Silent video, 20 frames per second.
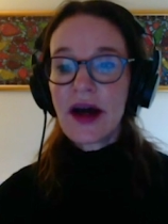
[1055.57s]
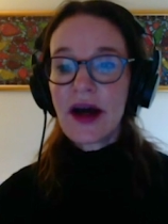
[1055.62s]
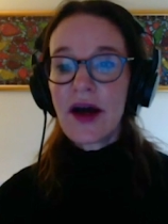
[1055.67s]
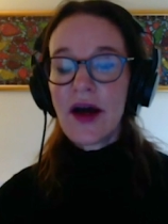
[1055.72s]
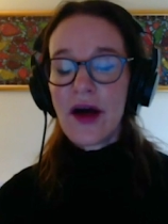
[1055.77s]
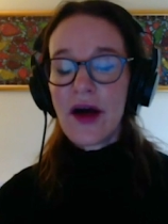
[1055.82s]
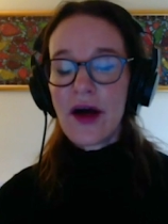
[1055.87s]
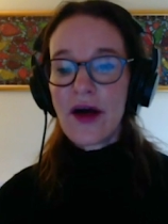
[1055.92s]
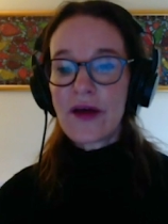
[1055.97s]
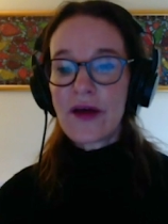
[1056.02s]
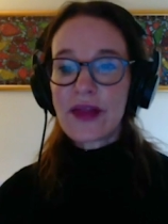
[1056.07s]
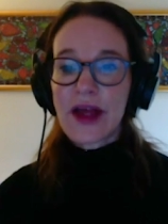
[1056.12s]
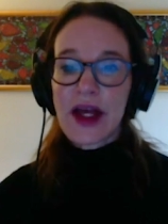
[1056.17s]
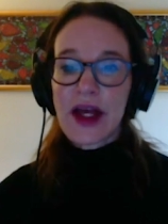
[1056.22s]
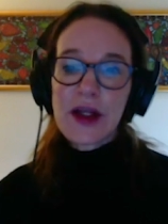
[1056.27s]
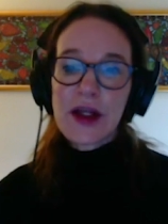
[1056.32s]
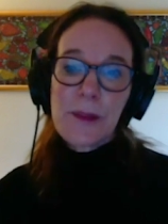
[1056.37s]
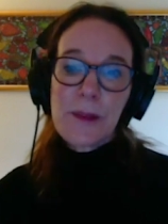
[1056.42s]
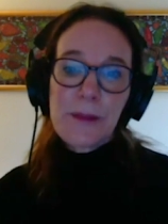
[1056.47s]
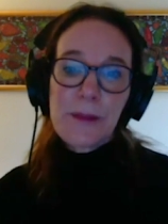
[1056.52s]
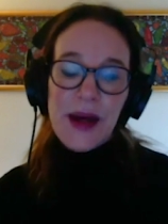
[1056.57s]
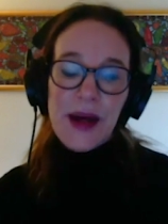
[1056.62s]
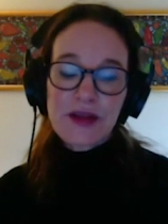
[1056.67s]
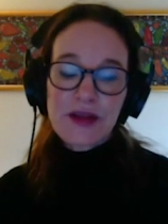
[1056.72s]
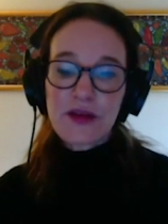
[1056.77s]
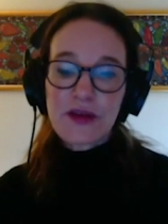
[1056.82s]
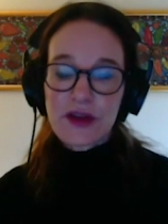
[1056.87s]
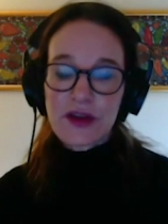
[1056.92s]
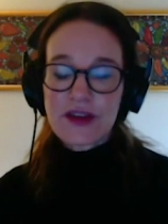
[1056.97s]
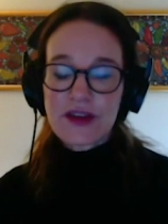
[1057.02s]
are the kind of
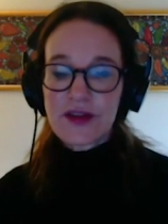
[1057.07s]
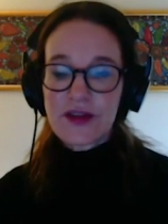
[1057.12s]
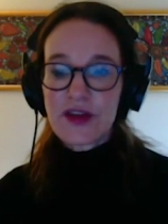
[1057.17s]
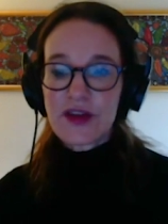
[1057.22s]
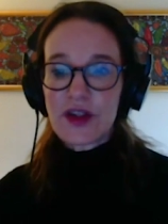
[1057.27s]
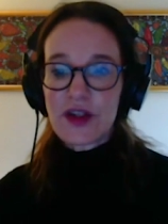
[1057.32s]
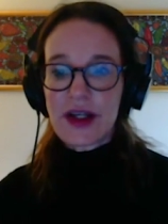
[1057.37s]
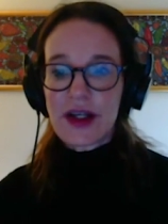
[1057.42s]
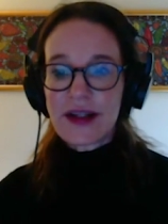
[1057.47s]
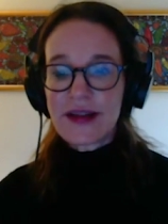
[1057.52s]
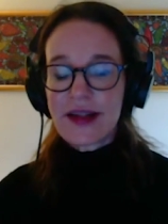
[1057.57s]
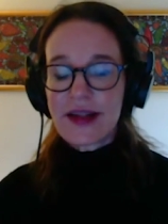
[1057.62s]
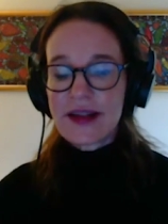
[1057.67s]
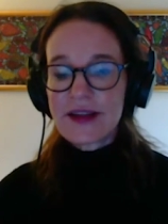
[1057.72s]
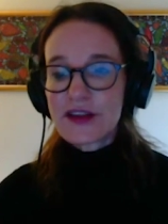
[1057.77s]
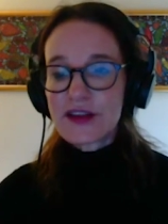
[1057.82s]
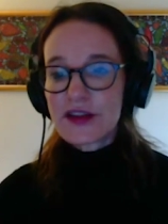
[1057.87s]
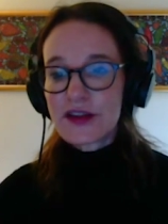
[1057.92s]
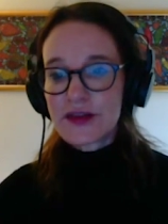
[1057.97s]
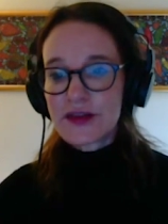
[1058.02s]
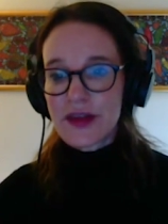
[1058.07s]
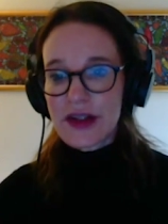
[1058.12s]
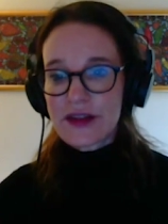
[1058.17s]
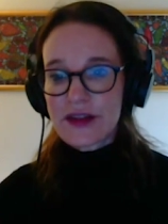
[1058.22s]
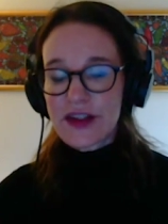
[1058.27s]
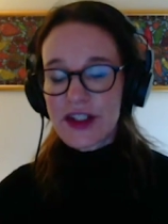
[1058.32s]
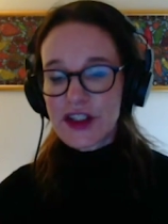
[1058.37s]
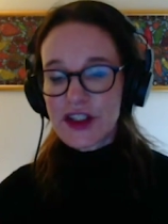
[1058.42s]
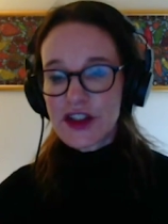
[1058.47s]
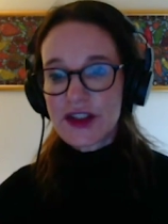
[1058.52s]
bedrocks, if you like. They're the sort of
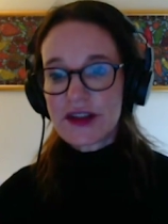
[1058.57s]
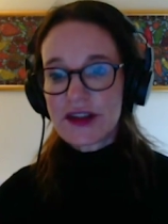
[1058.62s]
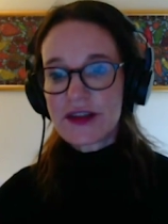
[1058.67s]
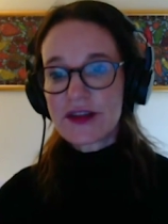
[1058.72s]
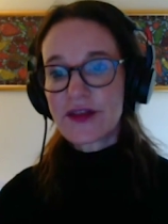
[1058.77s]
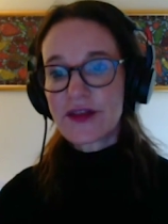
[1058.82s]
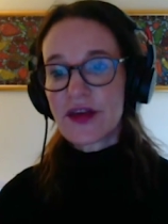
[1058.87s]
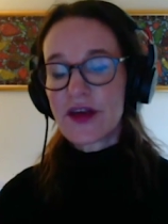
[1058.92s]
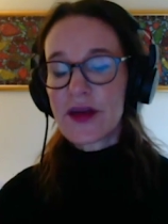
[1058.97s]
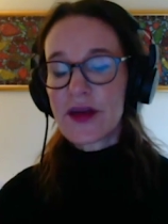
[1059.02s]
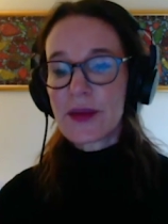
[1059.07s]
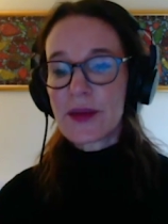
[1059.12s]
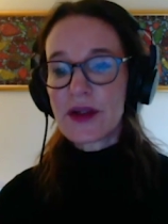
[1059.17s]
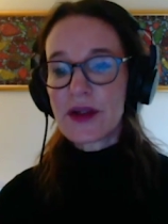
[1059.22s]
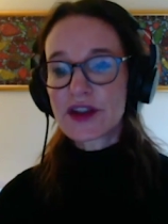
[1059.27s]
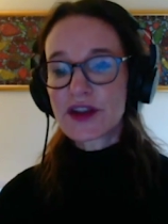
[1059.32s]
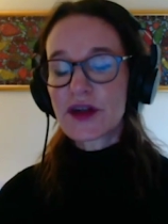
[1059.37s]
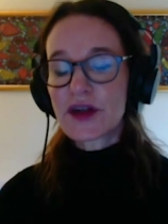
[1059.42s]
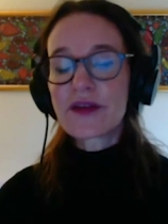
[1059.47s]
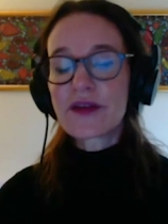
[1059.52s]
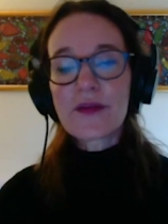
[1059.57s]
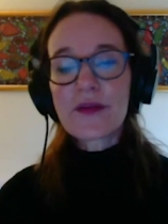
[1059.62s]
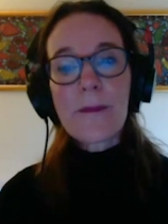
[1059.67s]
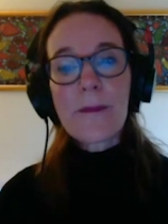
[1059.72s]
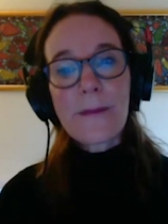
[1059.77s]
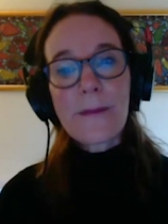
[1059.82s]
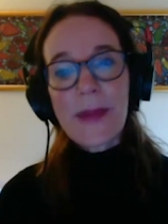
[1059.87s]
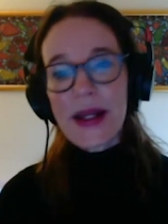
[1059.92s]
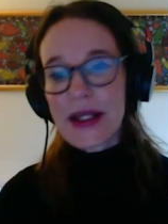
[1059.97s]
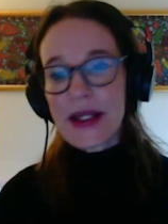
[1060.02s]
foundations very much of
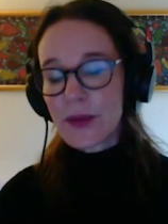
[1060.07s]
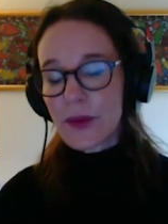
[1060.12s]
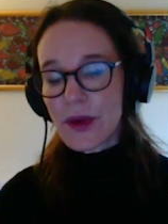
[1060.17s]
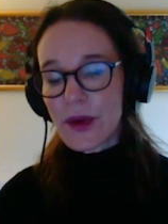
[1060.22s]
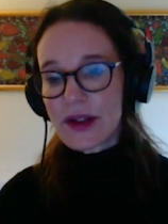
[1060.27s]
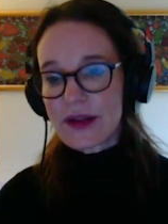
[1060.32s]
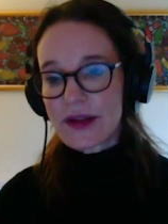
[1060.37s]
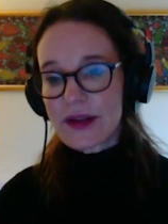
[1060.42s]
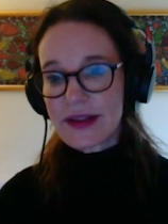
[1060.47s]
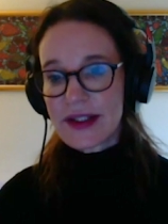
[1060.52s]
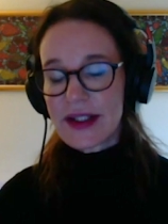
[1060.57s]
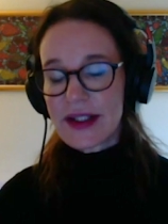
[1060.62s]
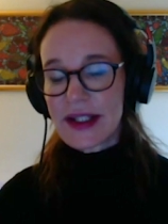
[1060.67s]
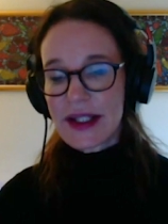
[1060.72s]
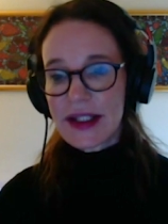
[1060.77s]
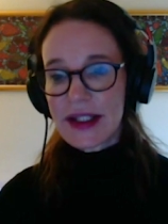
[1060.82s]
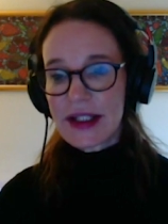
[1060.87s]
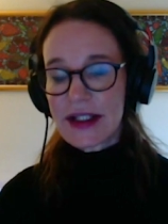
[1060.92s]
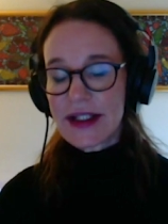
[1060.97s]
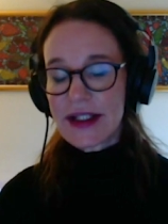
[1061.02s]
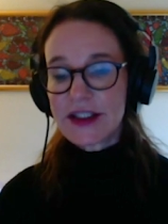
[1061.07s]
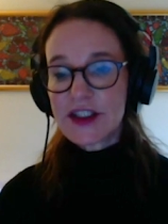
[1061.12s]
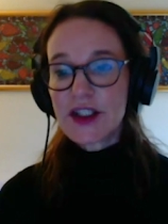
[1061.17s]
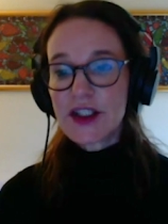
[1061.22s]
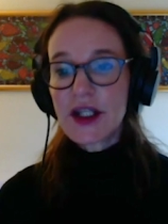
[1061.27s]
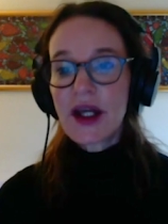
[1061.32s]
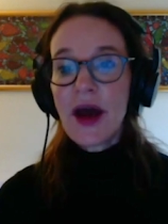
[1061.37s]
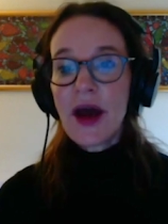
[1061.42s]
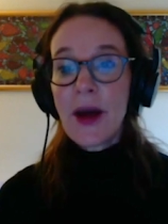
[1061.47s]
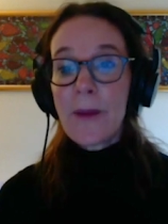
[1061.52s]
many words in
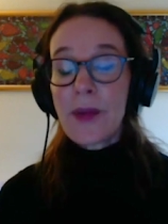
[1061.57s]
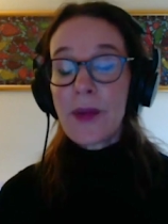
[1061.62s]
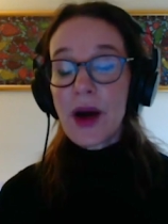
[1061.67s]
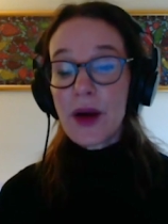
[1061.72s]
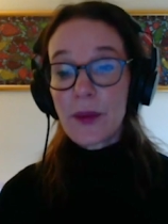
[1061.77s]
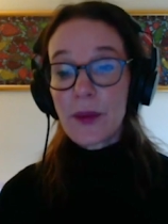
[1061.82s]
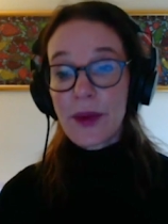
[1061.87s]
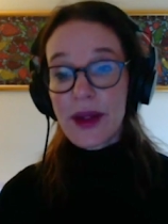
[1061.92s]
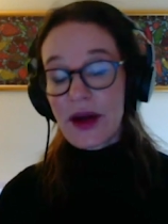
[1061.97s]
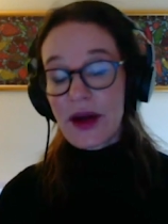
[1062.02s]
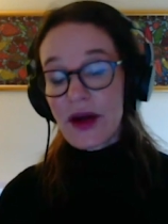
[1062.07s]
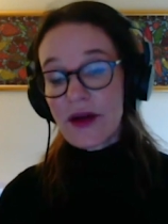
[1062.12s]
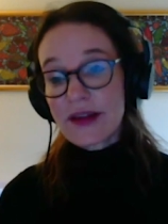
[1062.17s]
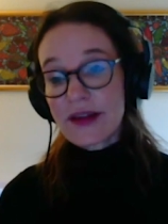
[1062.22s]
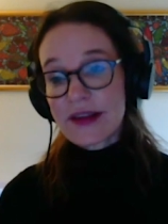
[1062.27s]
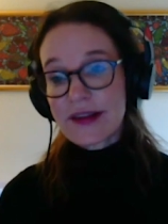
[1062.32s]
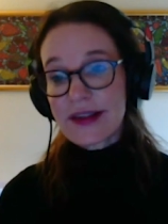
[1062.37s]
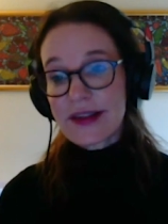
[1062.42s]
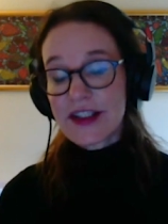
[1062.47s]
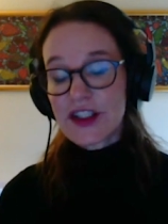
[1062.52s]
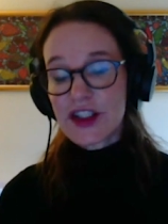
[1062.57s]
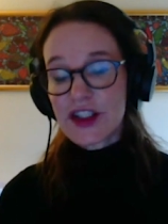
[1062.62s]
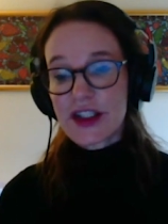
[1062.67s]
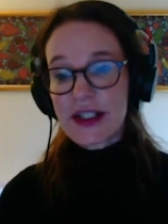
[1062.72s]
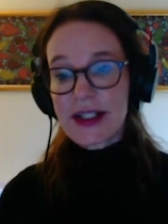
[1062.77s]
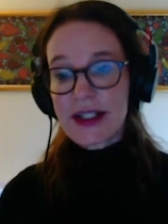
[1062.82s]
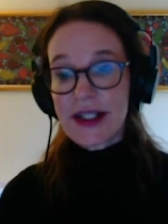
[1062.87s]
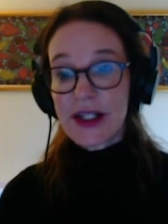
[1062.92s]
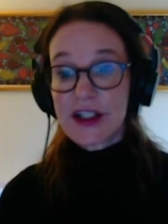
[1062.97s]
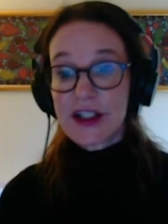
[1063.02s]
English. But we are
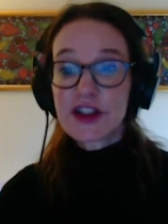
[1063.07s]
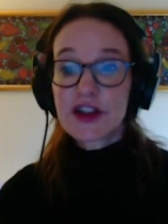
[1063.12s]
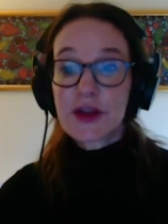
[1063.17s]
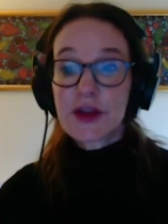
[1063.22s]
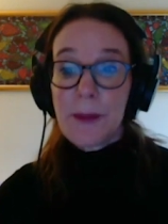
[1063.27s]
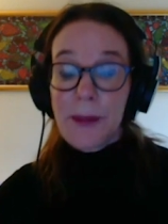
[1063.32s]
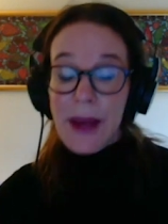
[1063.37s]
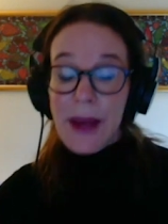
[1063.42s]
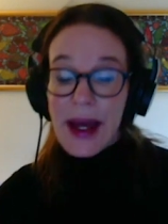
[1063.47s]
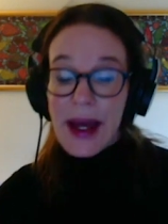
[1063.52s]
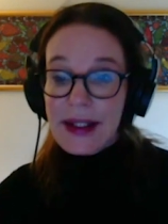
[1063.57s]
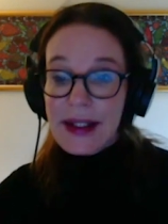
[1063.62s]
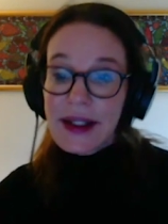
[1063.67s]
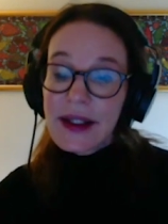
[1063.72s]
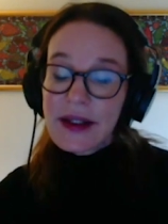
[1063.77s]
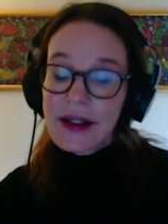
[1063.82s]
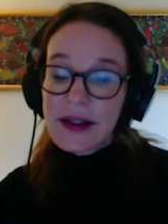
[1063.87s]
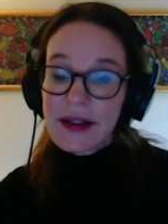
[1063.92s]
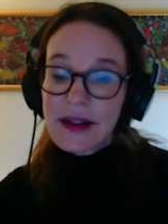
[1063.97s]
essentially a Germanic